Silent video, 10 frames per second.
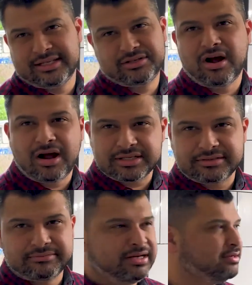It's
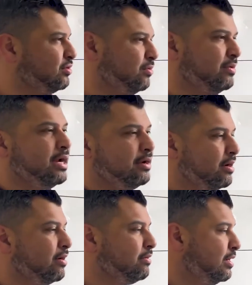awesome. It looks great, you
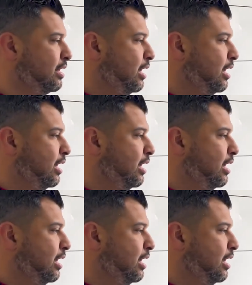know.